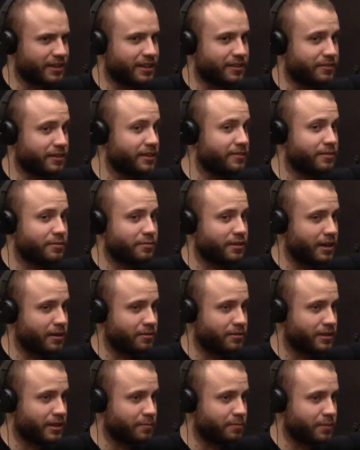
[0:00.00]
Even when I
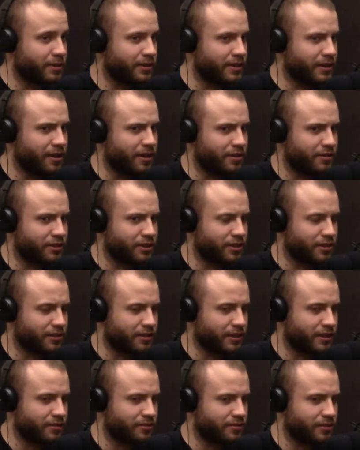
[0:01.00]
was putting on
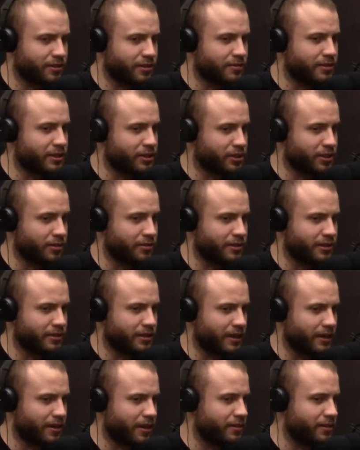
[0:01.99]
doing shows,